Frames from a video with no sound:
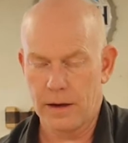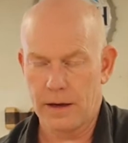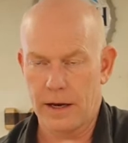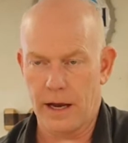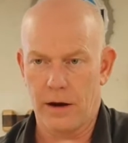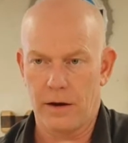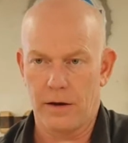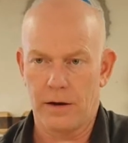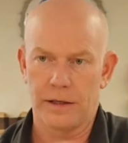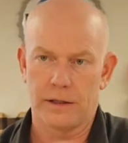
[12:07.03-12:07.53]

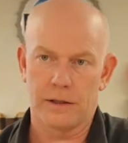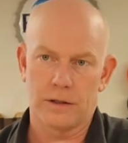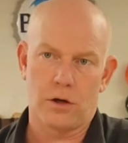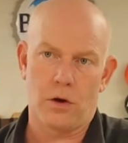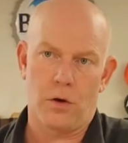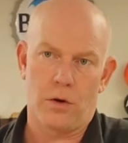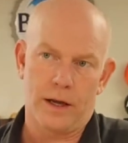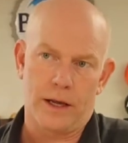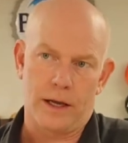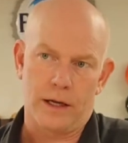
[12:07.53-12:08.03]
Now it's
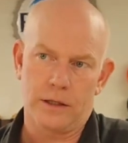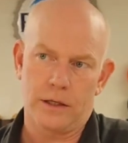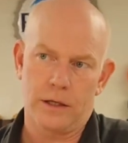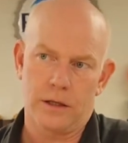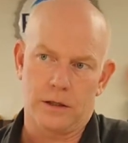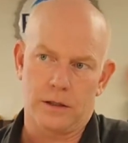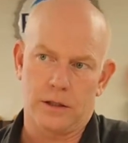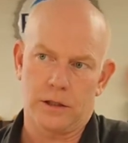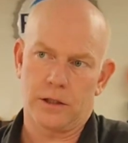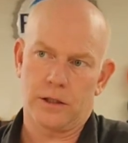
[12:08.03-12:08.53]
going into
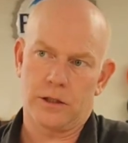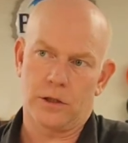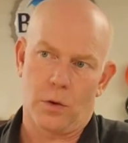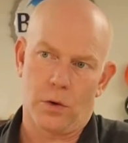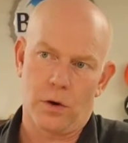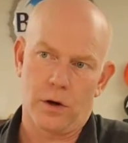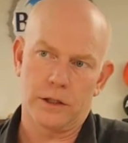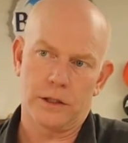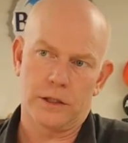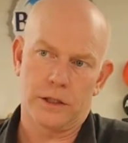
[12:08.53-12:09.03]
the
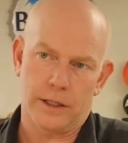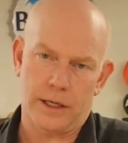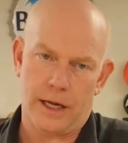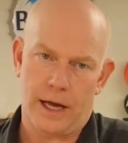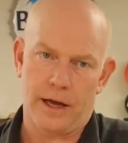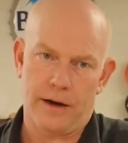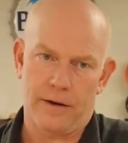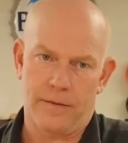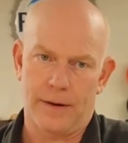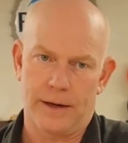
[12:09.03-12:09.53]
storage
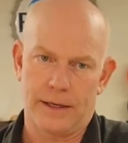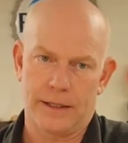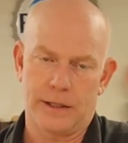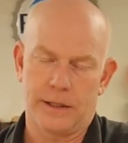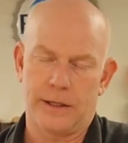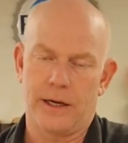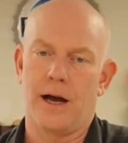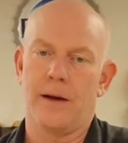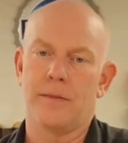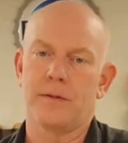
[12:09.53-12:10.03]
side of my
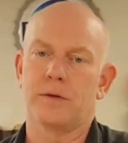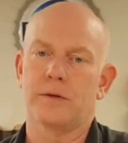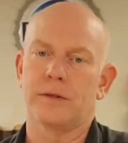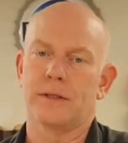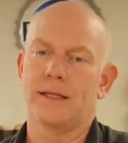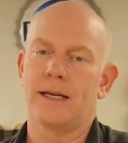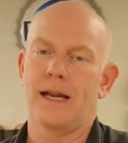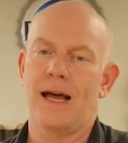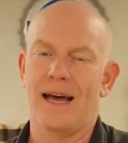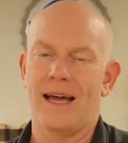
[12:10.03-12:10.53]
shop, so
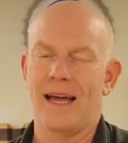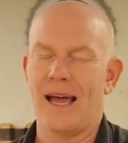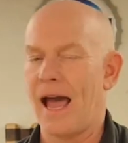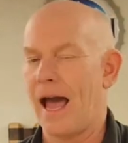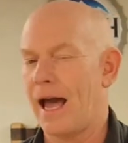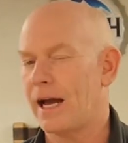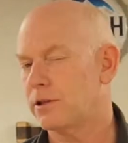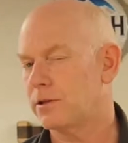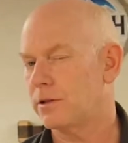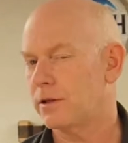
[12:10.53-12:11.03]
it's not
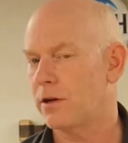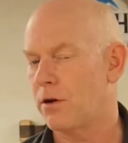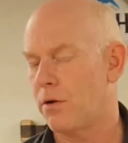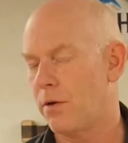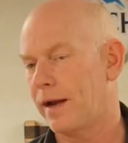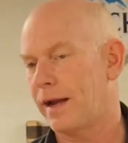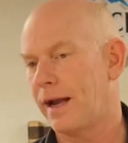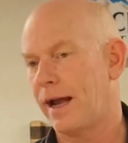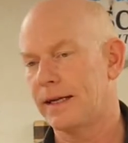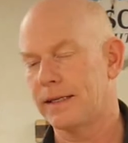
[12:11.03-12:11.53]
actually
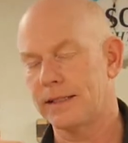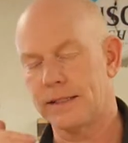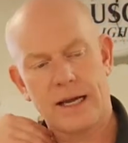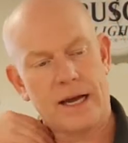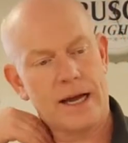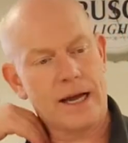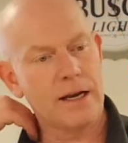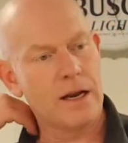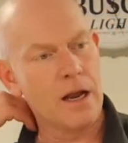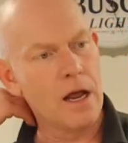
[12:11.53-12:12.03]
going
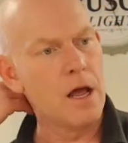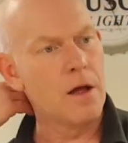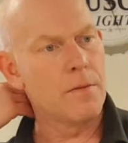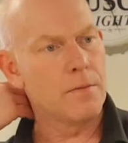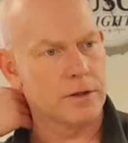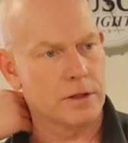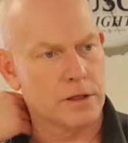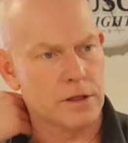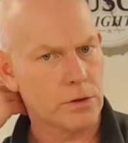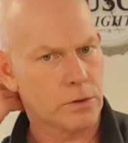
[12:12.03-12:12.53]
outside,
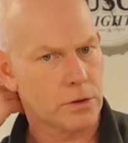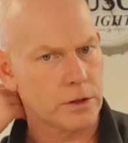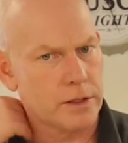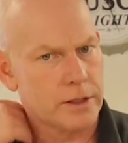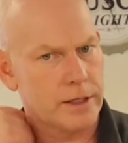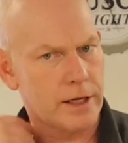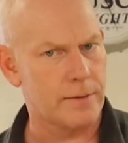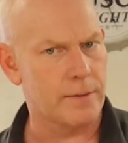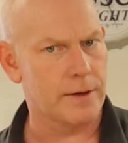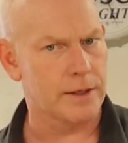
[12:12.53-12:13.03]
but the storage
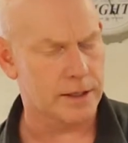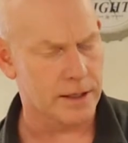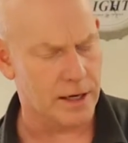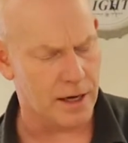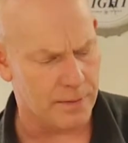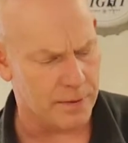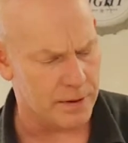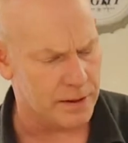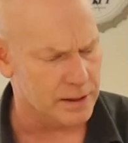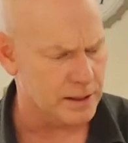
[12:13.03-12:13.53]
side of my
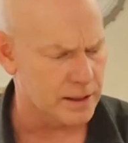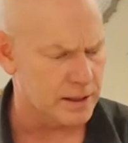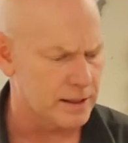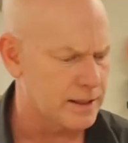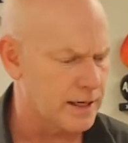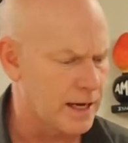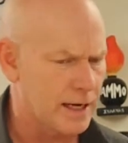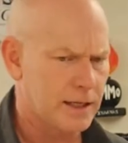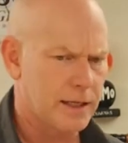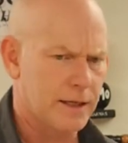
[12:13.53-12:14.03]
shop isn't
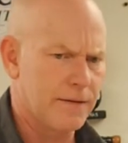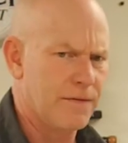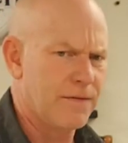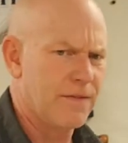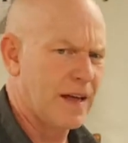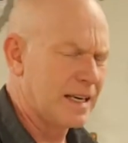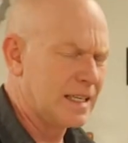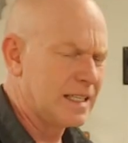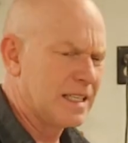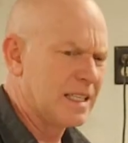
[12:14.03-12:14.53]
exactly
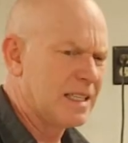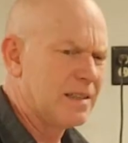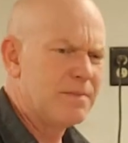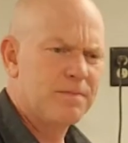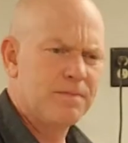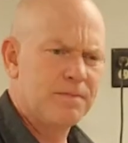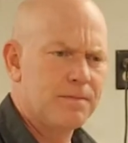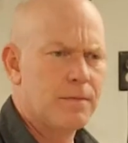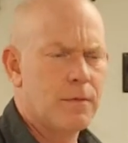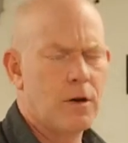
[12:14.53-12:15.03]
vented
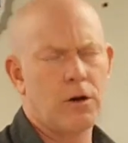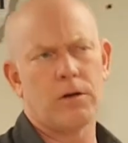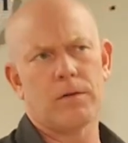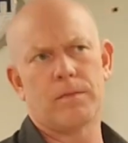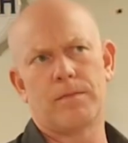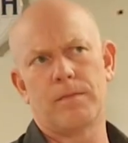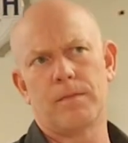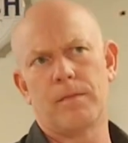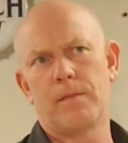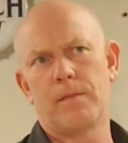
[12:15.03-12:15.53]
or